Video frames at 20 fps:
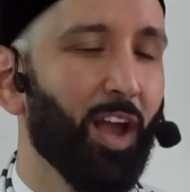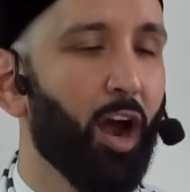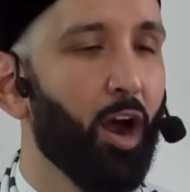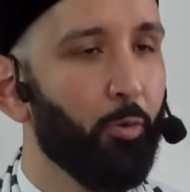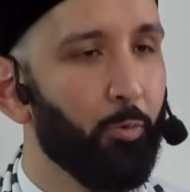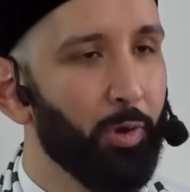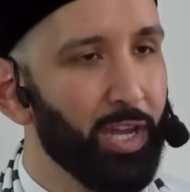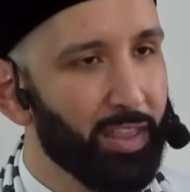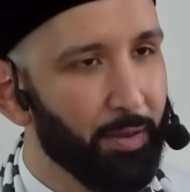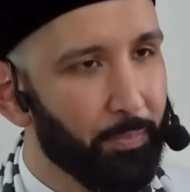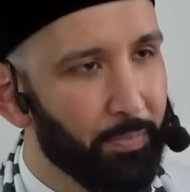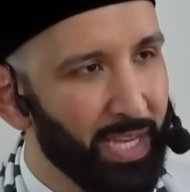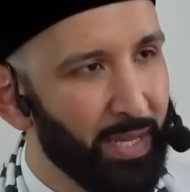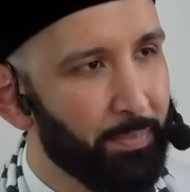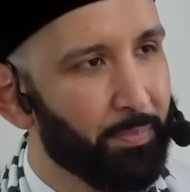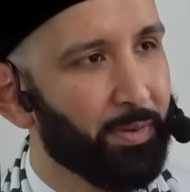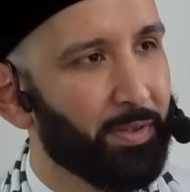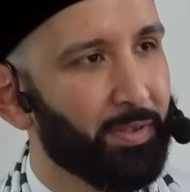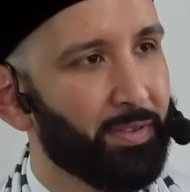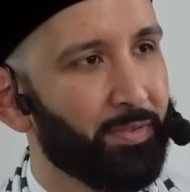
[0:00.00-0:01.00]
Are we the
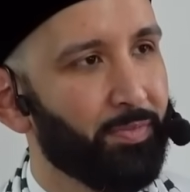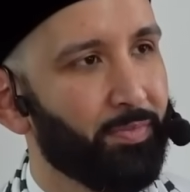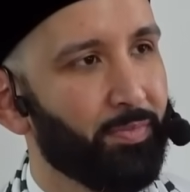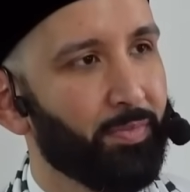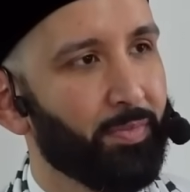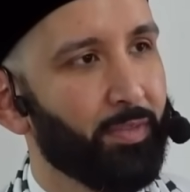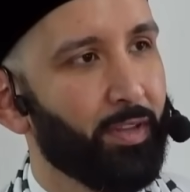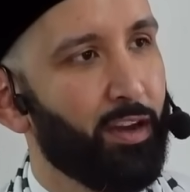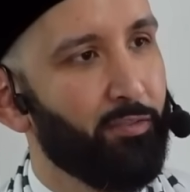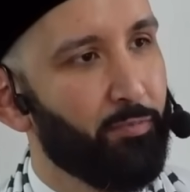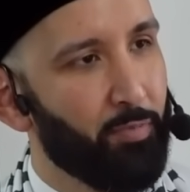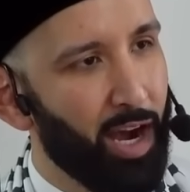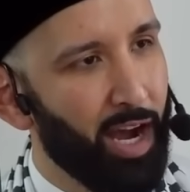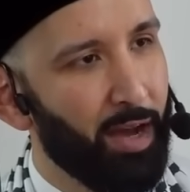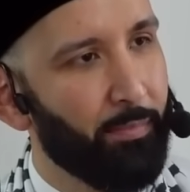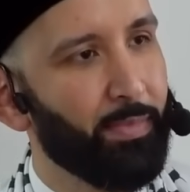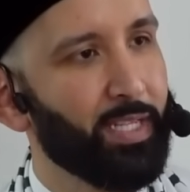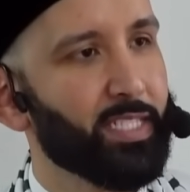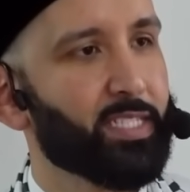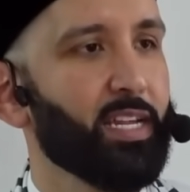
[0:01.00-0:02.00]
people of
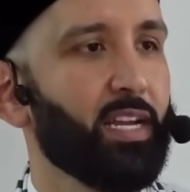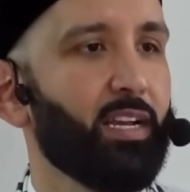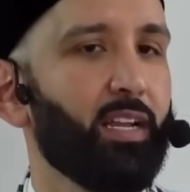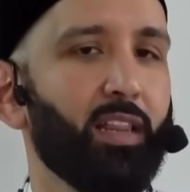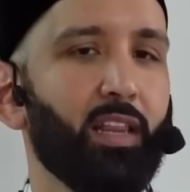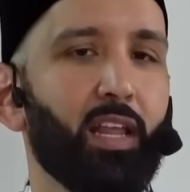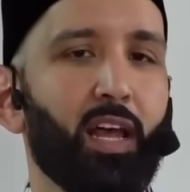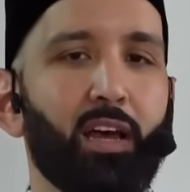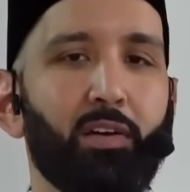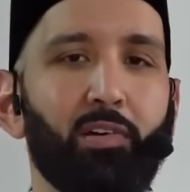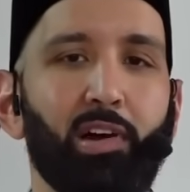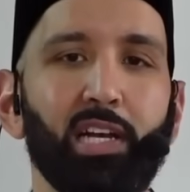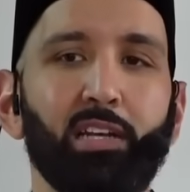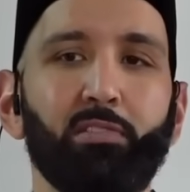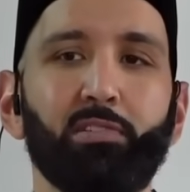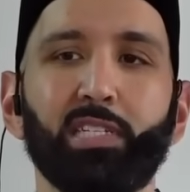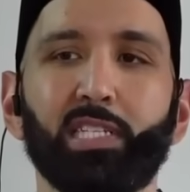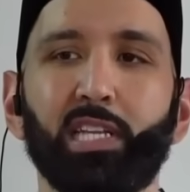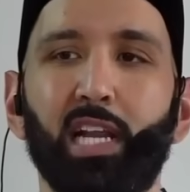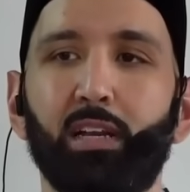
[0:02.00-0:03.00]
Muhammad sallallahu
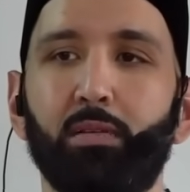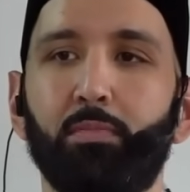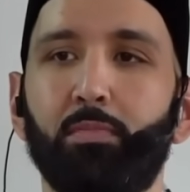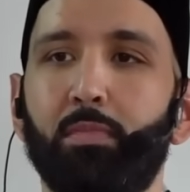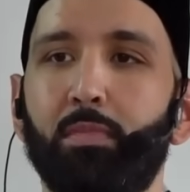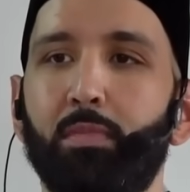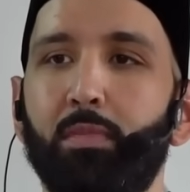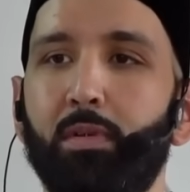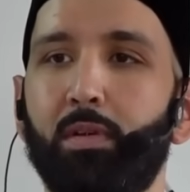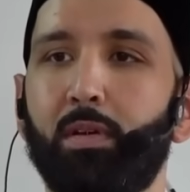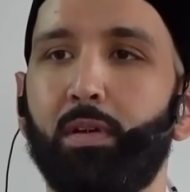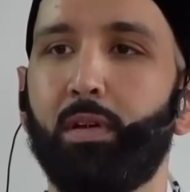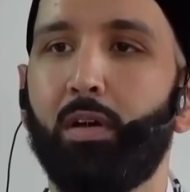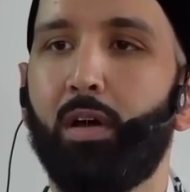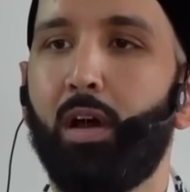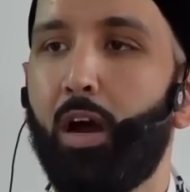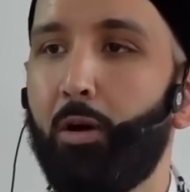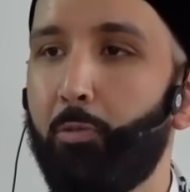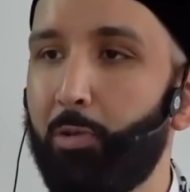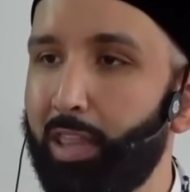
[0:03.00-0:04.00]
alayhi wa sallam?
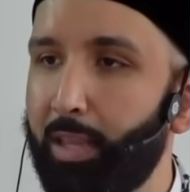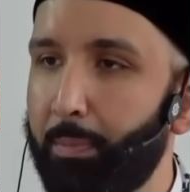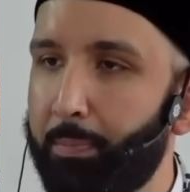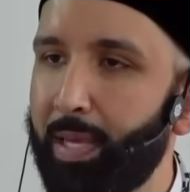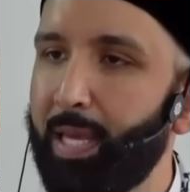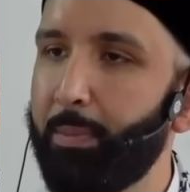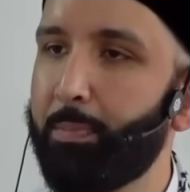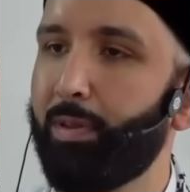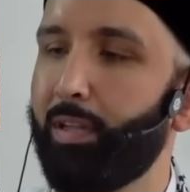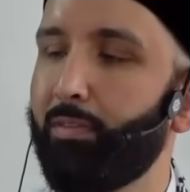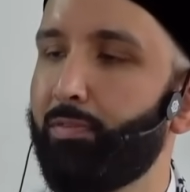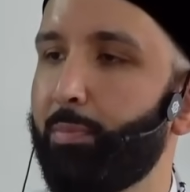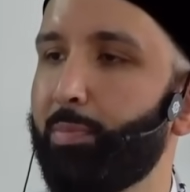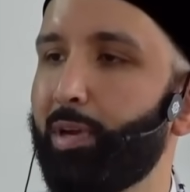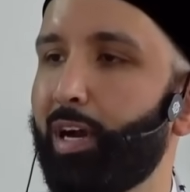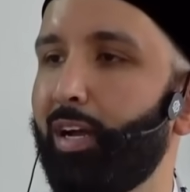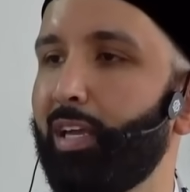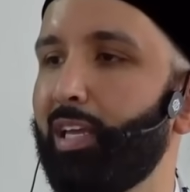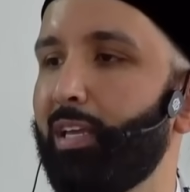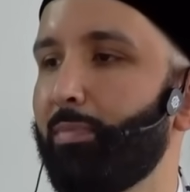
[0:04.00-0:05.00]
Are we the people of
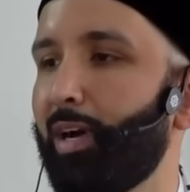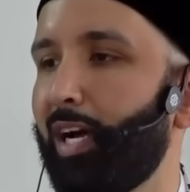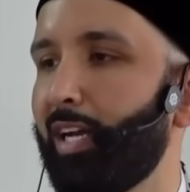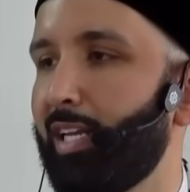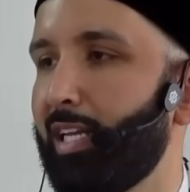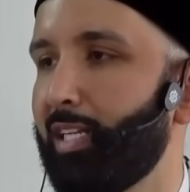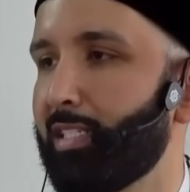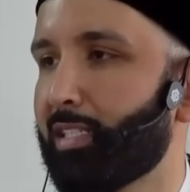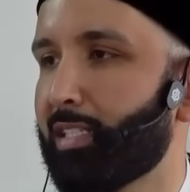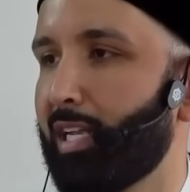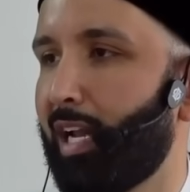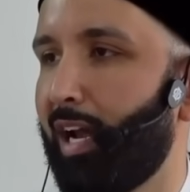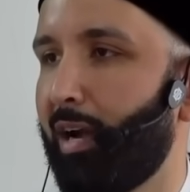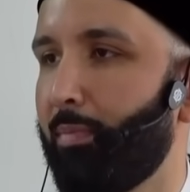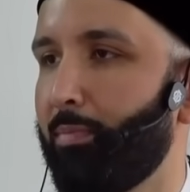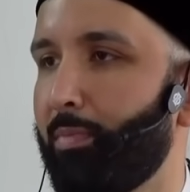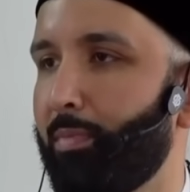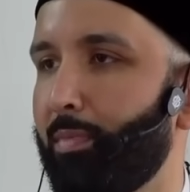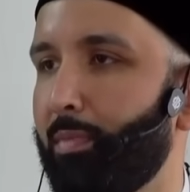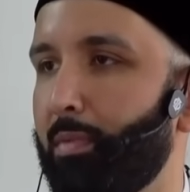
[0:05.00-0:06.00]
Ibrahim alayhi
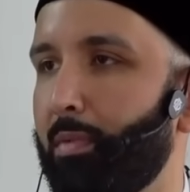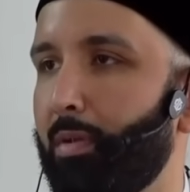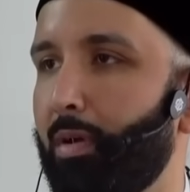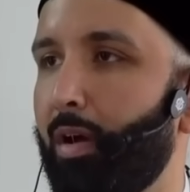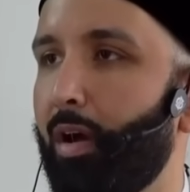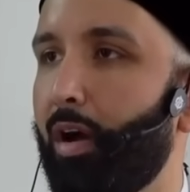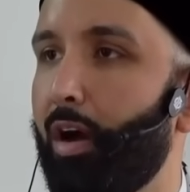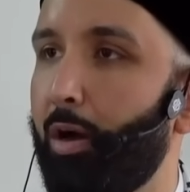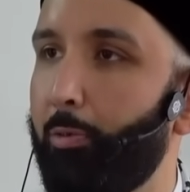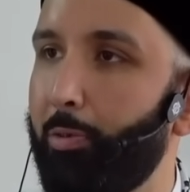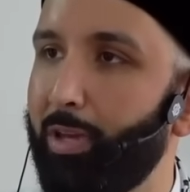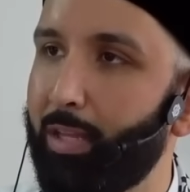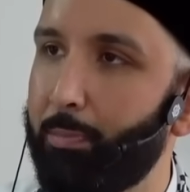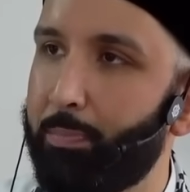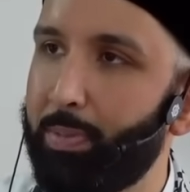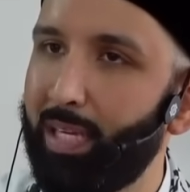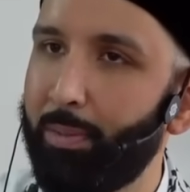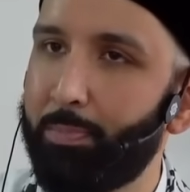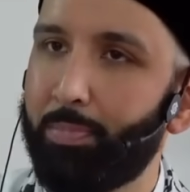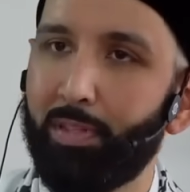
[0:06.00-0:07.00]
salam? Are we the
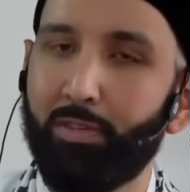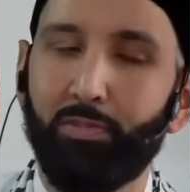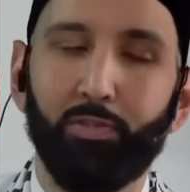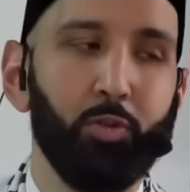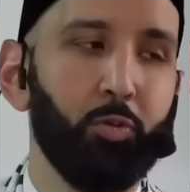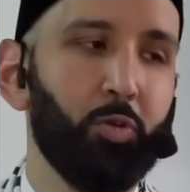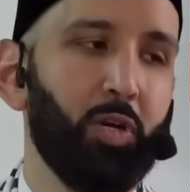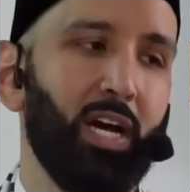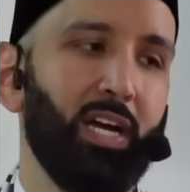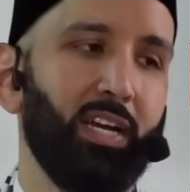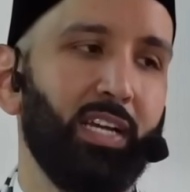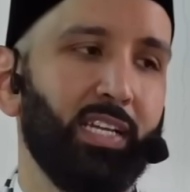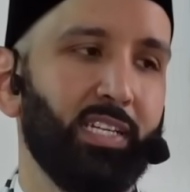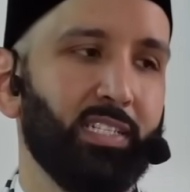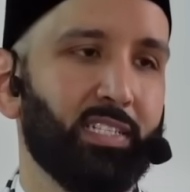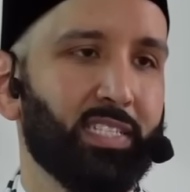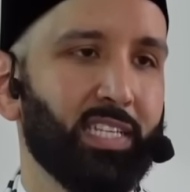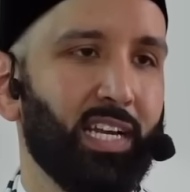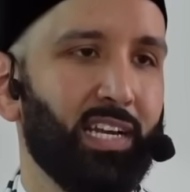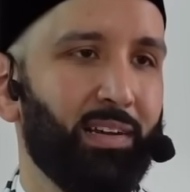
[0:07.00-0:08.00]
people of Nuh
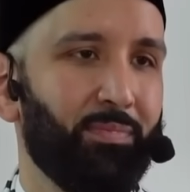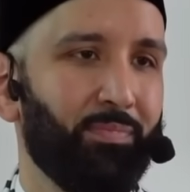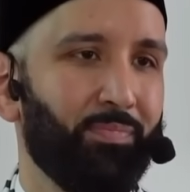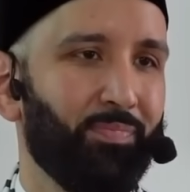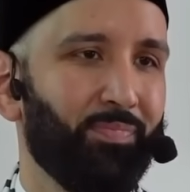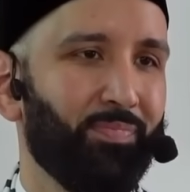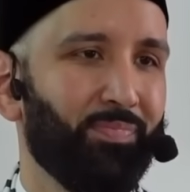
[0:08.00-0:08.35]
alayhi salam?